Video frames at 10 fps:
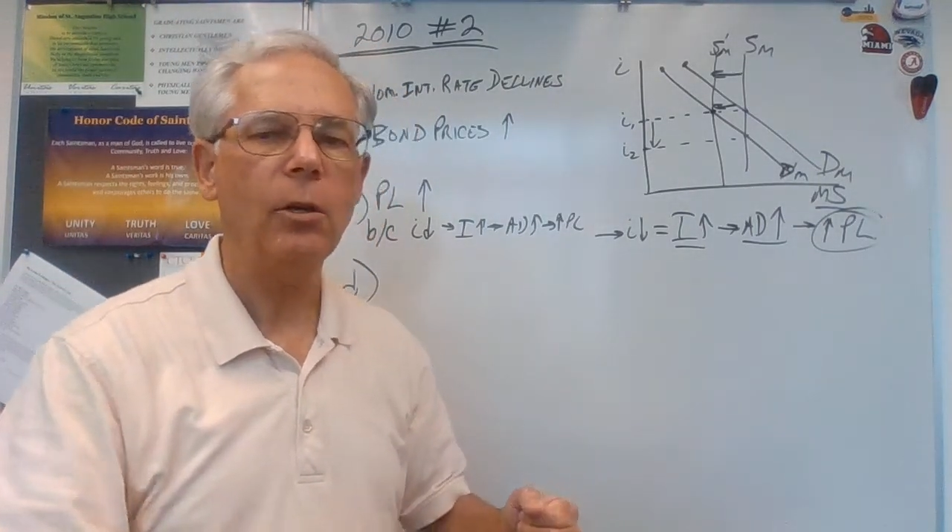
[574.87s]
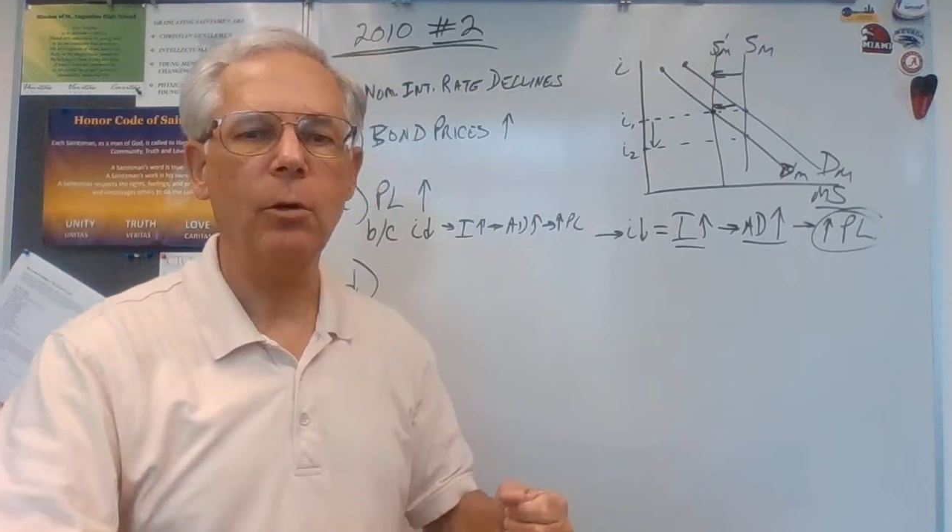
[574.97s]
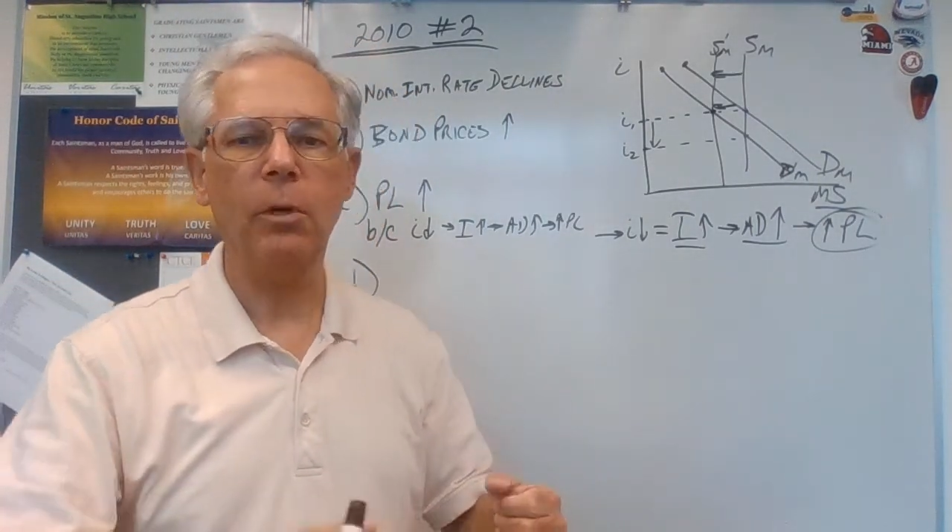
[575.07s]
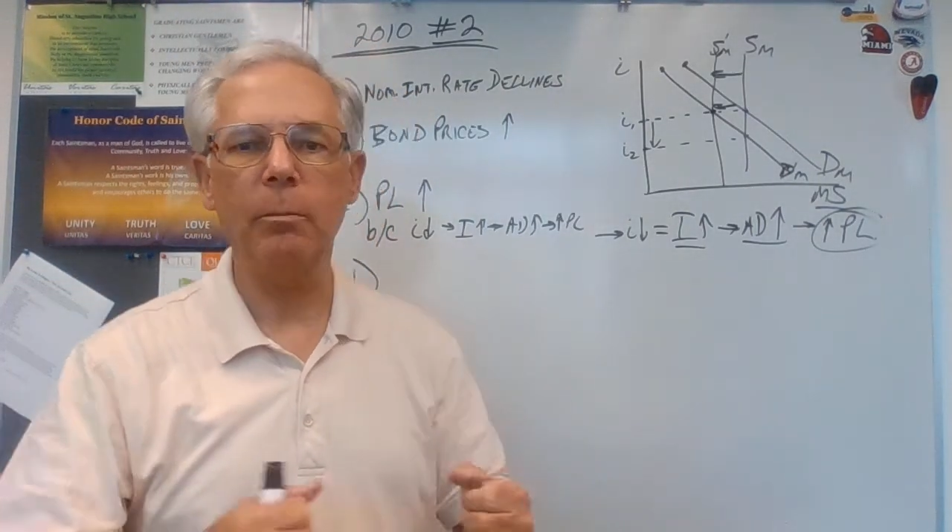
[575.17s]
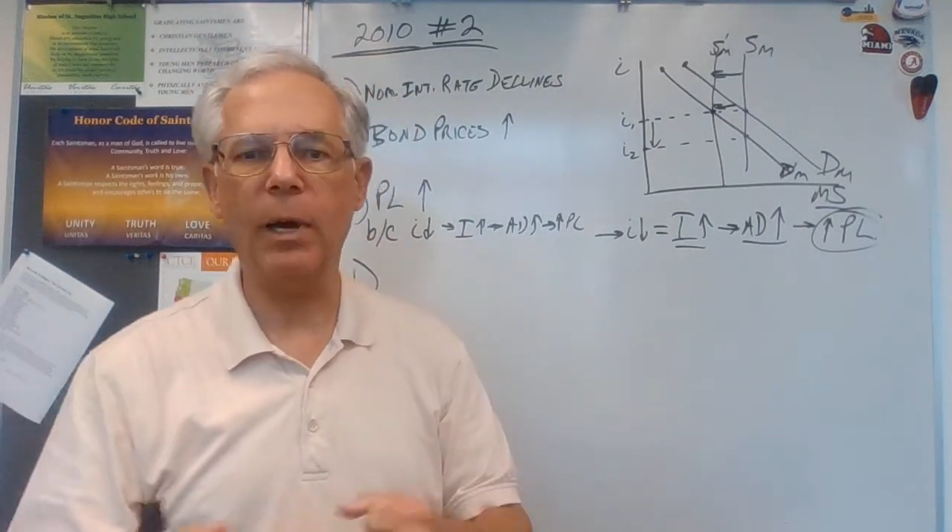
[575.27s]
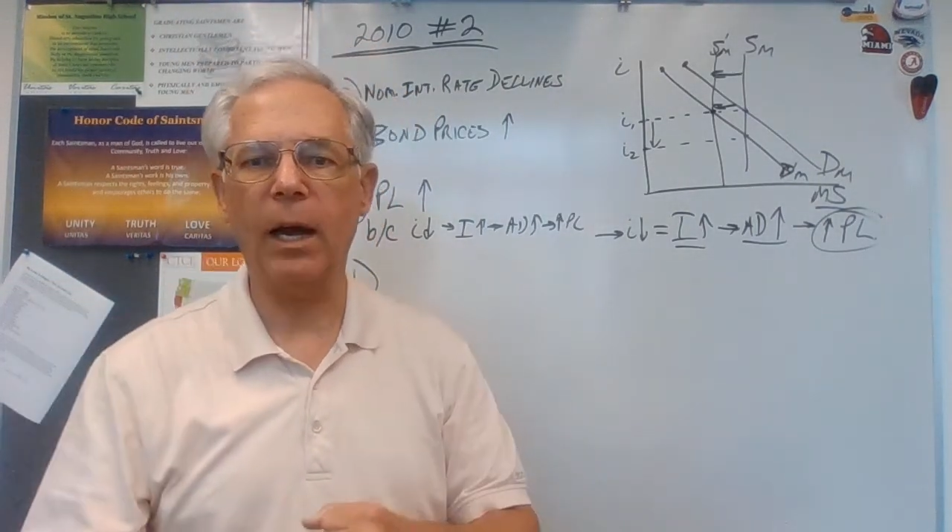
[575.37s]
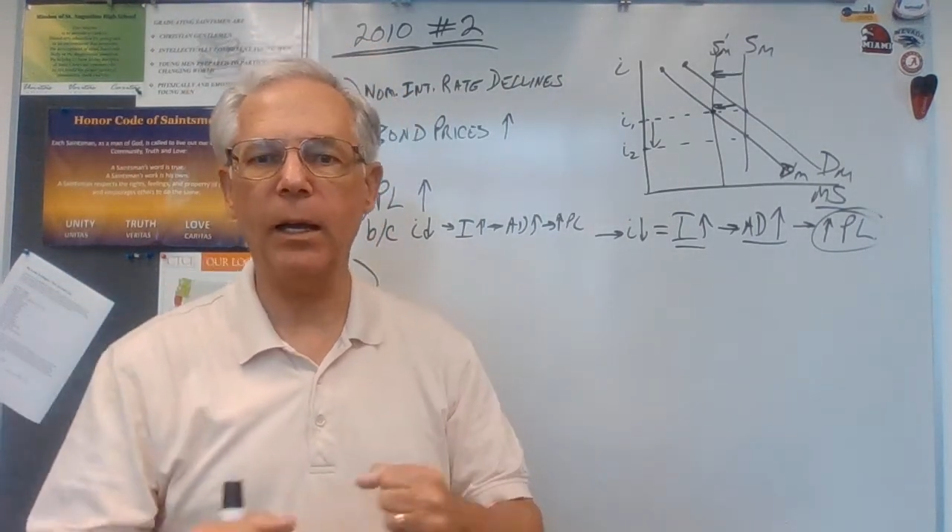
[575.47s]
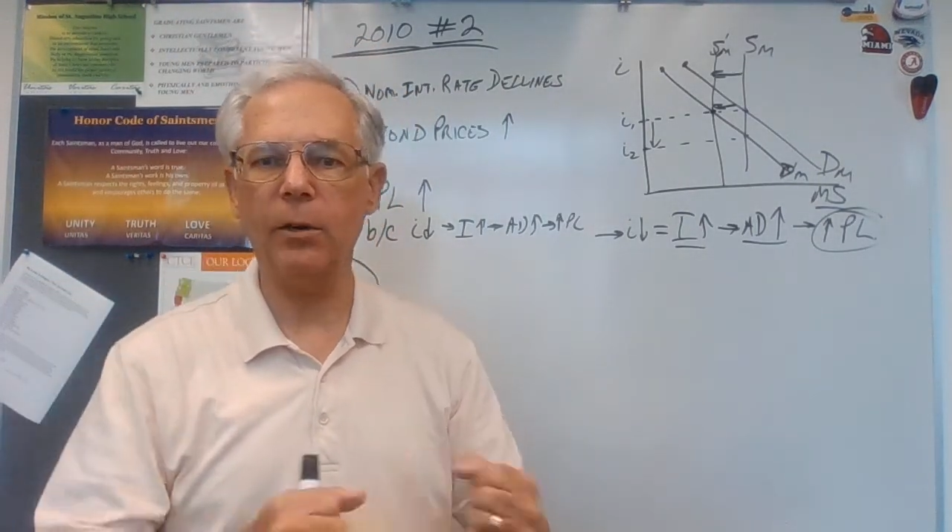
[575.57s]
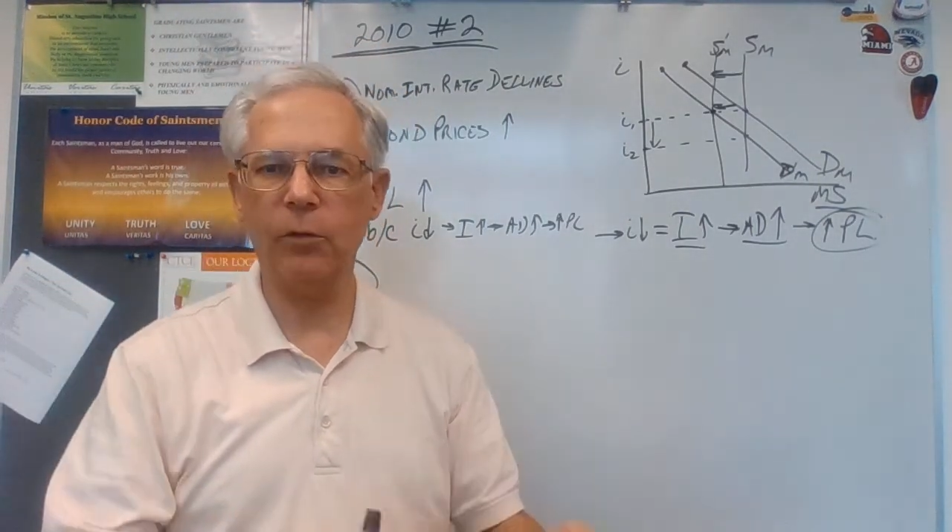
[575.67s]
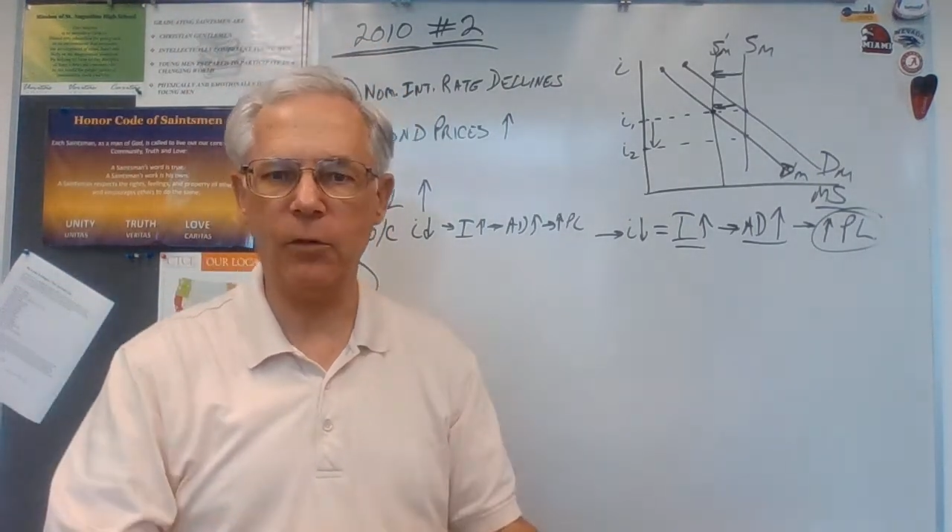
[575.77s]
Do we buy
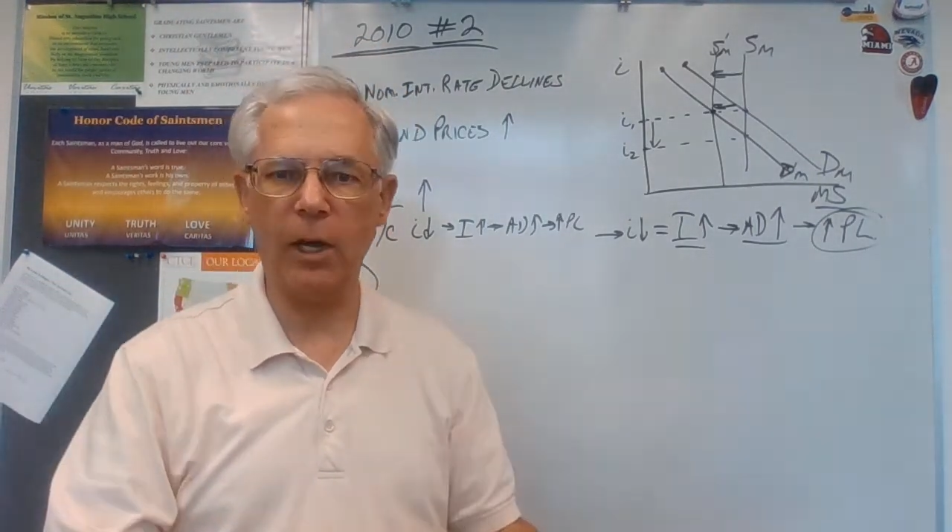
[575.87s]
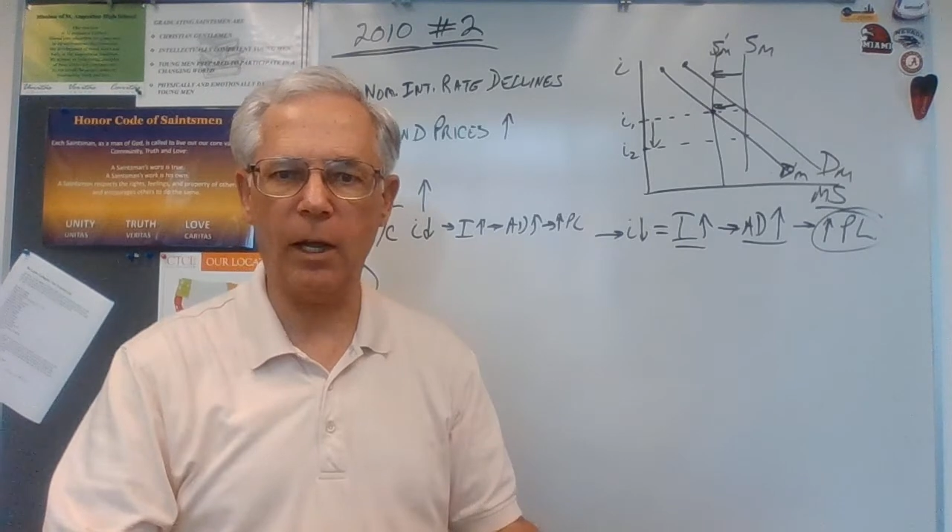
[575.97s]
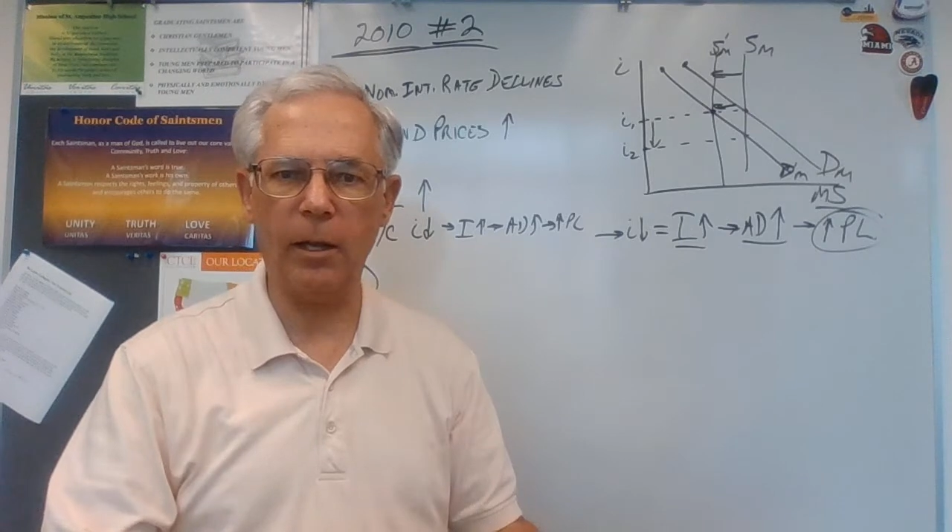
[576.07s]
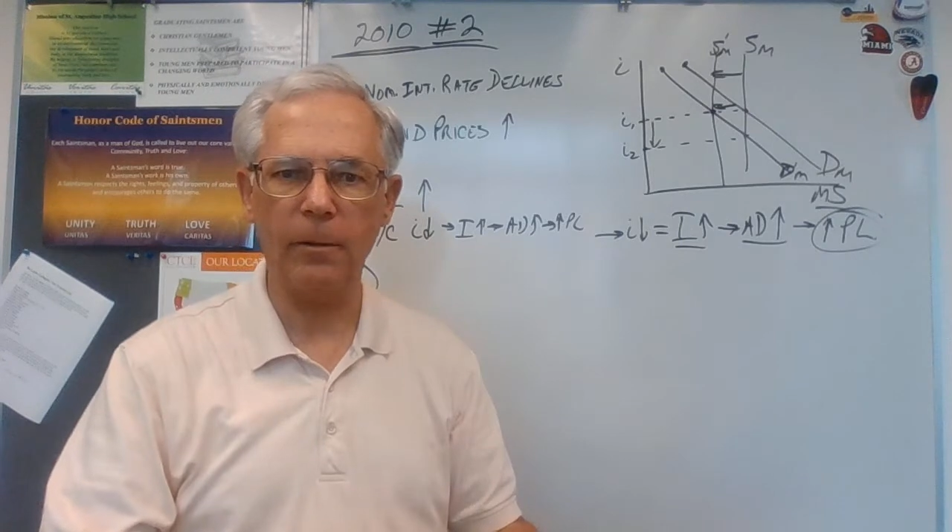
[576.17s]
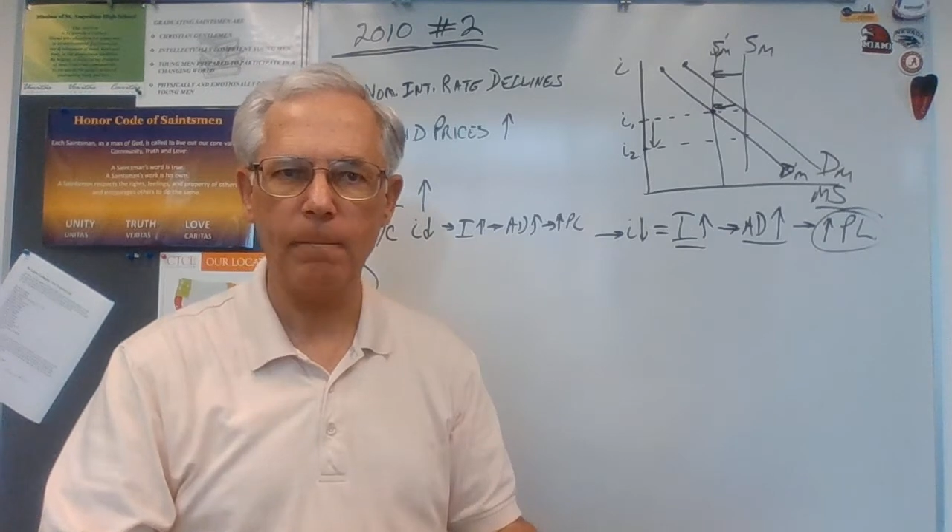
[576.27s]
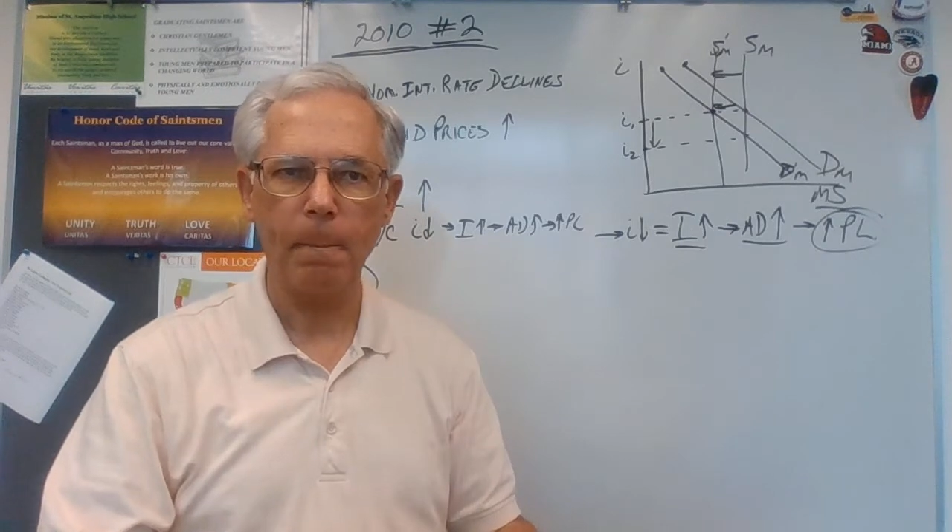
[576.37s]
or sell?